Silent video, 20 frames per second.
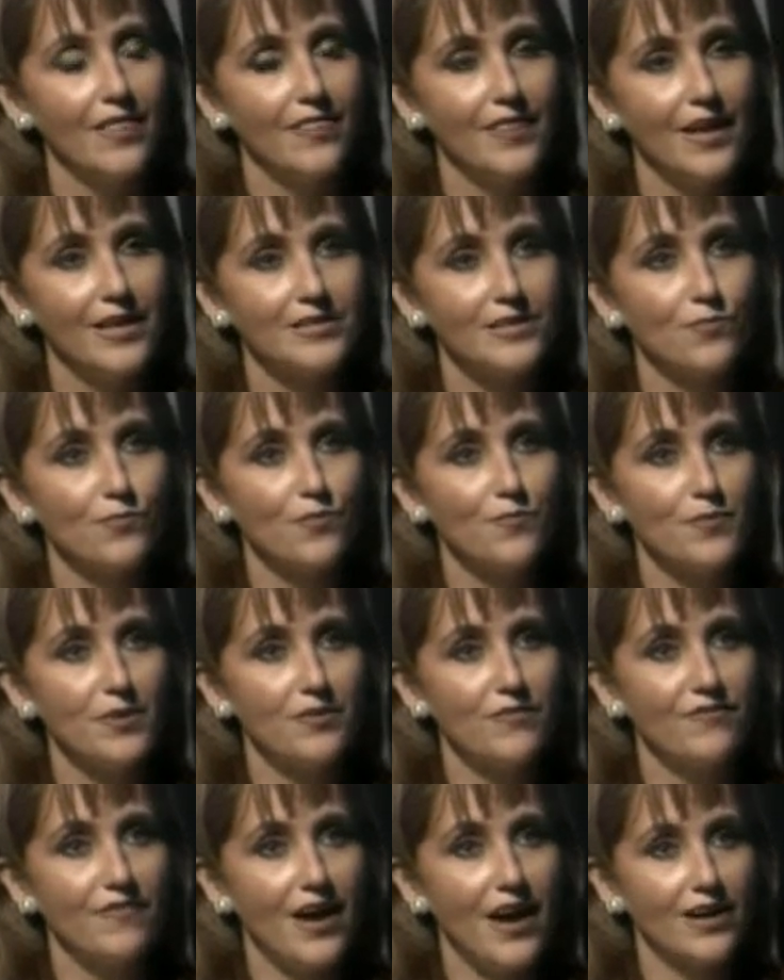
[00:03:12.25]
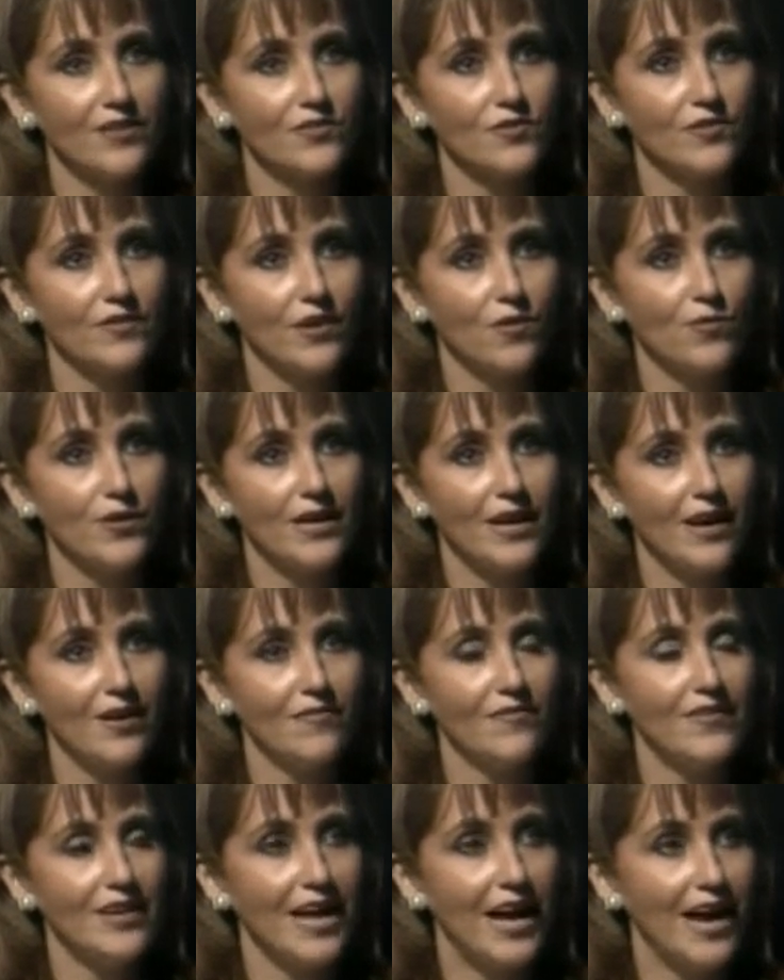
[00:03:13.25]
That's a repeat factor that we
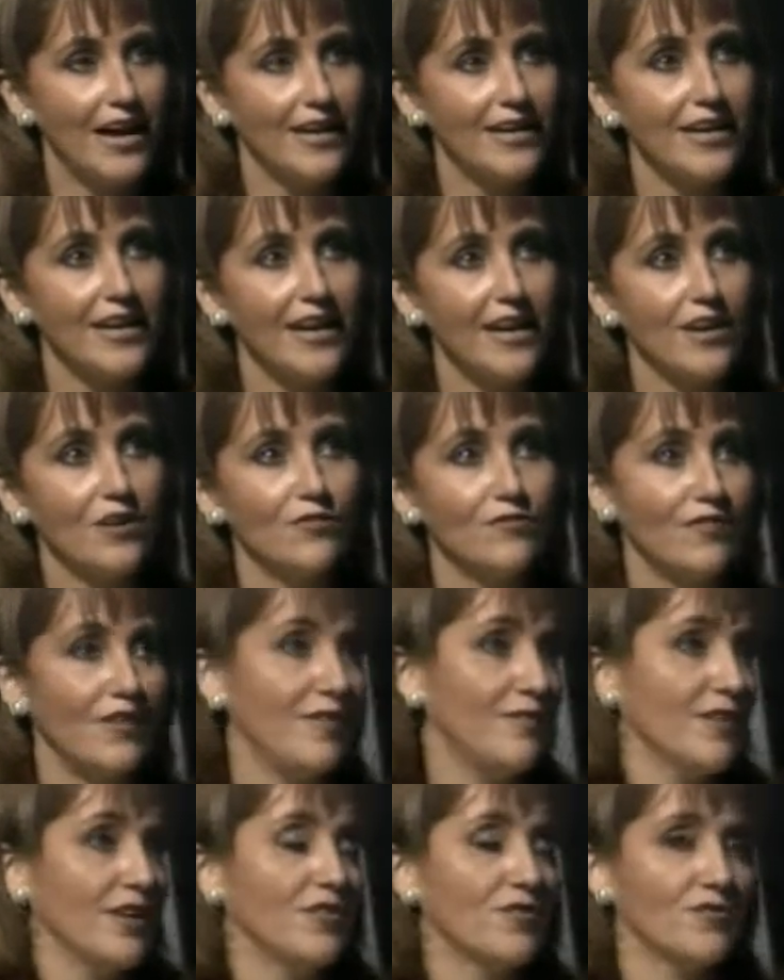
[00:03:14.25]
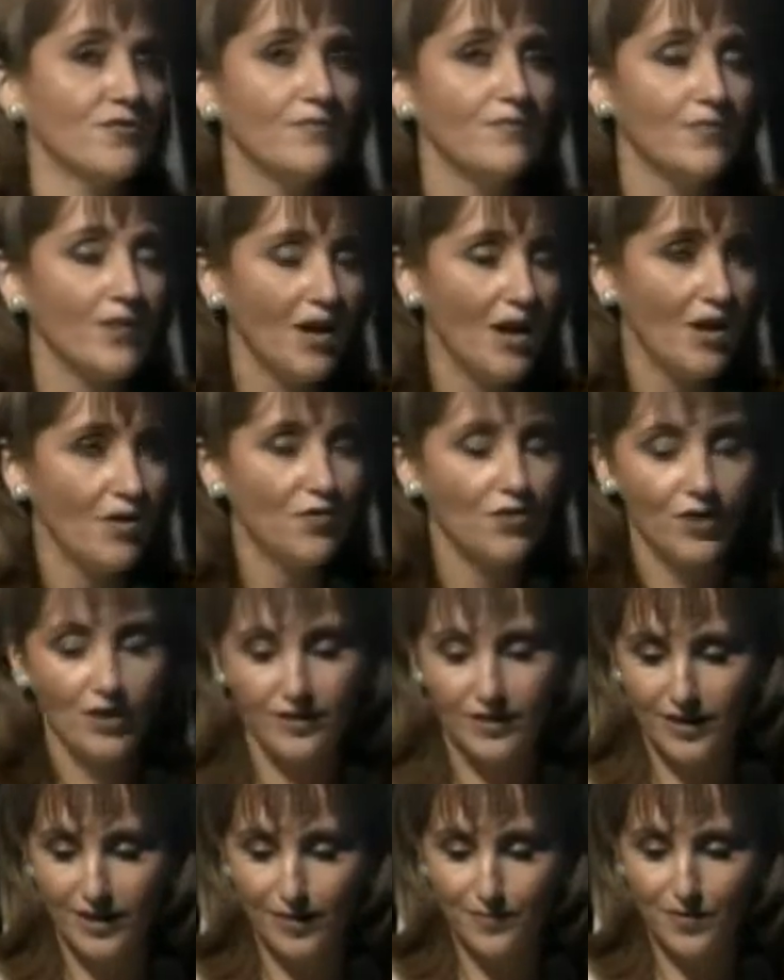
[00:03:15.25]
have. 98 of every
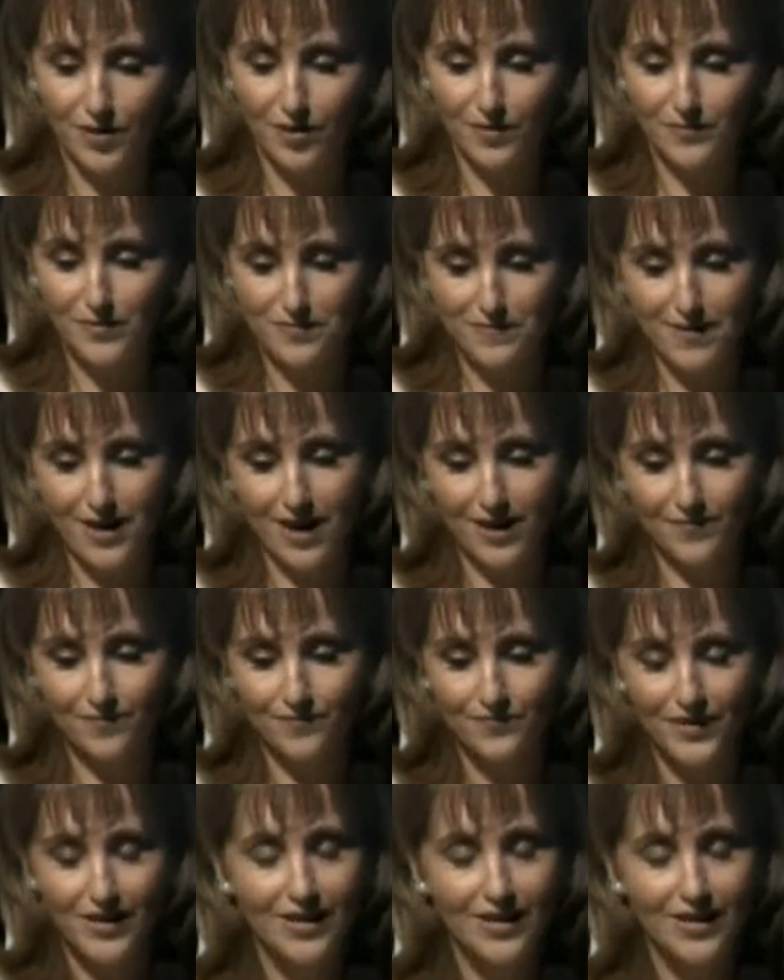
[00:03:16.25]
100 keep coming back.